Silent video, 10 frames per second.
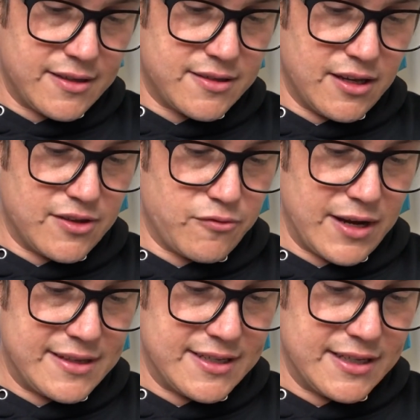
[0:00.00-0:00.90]
So it's
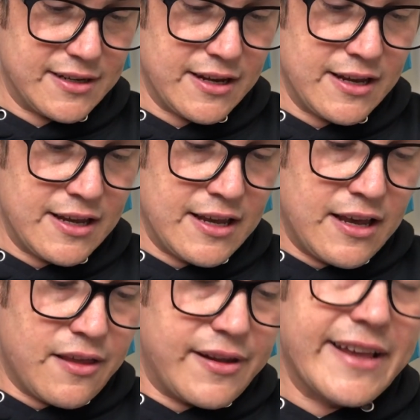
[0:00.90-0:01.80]
rated
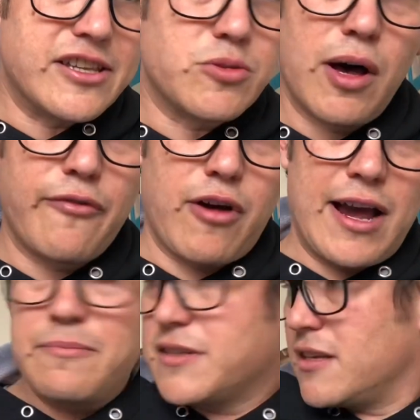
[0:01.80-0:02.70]
3 to 12
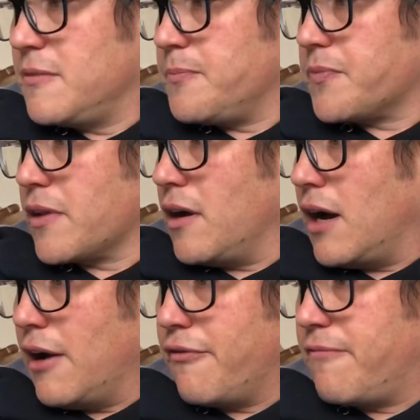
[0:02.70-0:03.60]
grams.
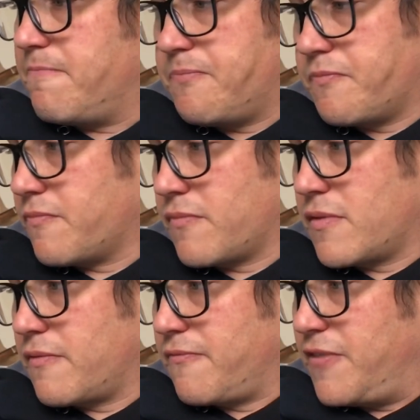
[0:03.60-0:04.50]
I've
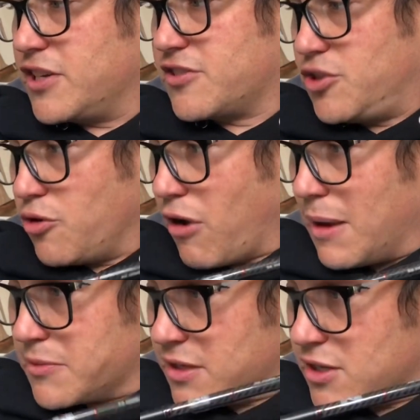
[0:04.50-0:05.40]
fished 2
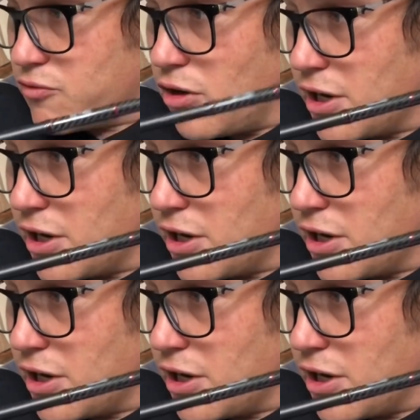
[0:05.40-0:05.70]
grams of this rod.